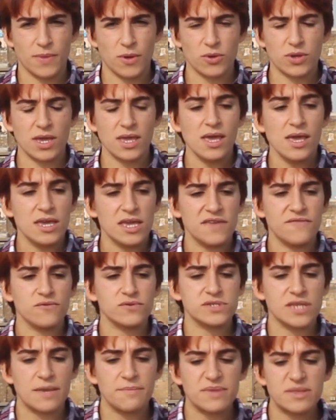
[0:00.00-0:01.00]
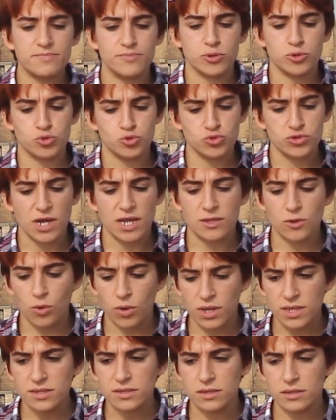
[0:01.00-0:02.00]
Okay, if you say min pertuk an
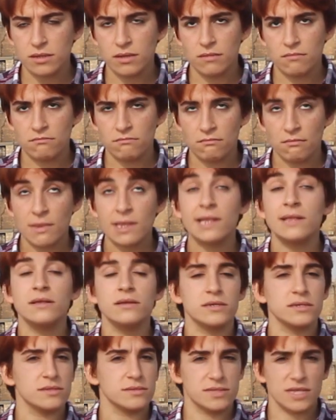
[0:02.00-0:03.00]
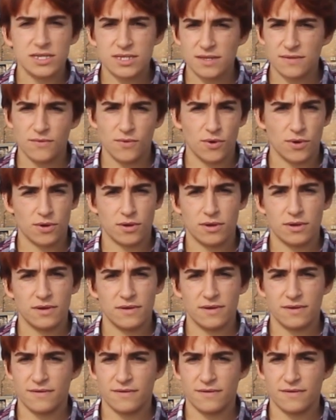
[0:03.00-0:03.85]
khwanden, doesn't work.